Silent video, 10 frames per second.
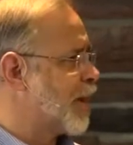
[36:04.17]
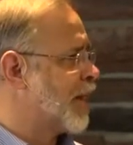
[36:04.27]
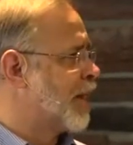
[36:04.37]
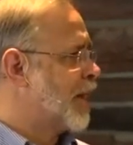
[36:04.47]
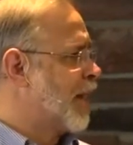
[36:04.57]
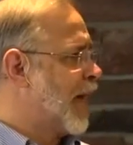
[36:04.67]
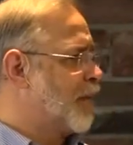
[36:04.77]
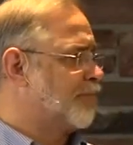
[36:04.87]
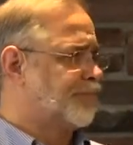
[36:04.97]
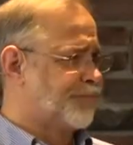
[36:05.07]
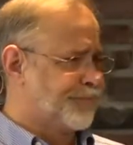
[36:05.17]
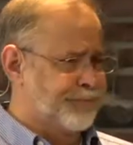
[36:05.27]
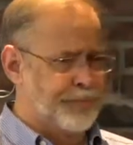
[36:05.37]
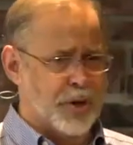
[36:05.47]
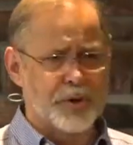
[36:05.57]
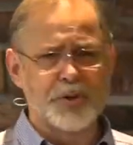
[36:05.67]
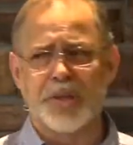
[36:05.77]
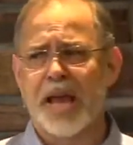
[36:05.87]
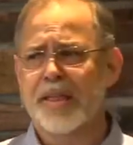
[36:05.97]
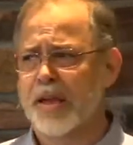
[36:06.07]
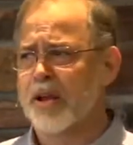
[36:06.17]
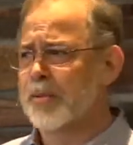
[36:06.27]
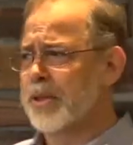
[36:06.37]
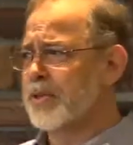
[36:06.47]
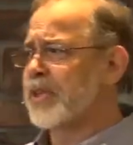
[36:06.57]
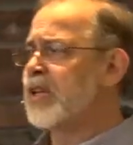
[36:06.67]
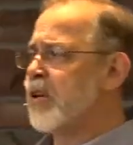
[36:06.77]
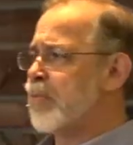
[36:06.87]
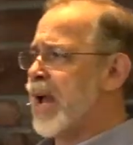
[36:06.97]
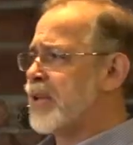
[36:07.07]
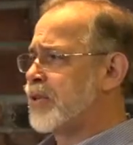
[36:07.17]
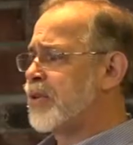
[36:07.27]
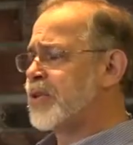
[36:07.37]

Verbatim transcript: I, I'm the oldest guy, they call me the senior pastor.